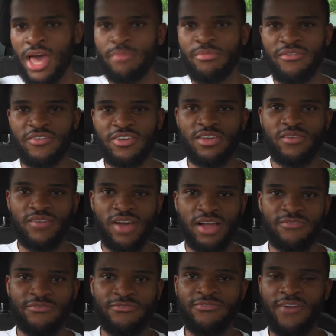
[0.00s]
but then you've
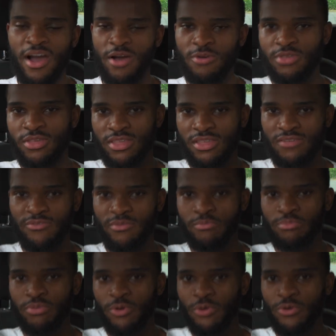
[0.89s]
had thousands of
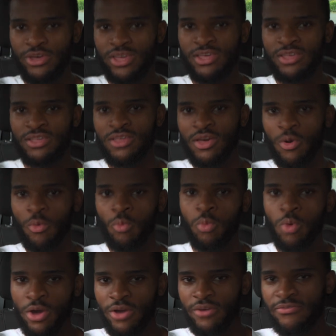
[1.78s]
employees
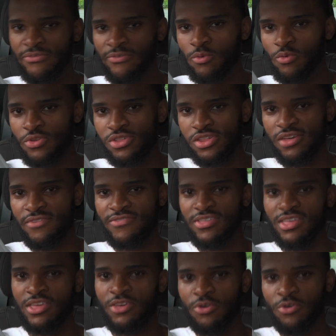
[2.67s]
work full
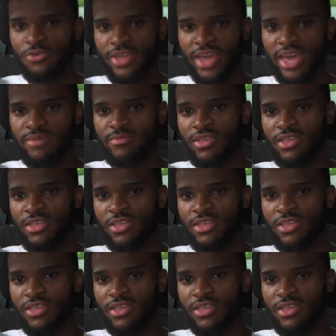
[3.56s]
shifts in your name.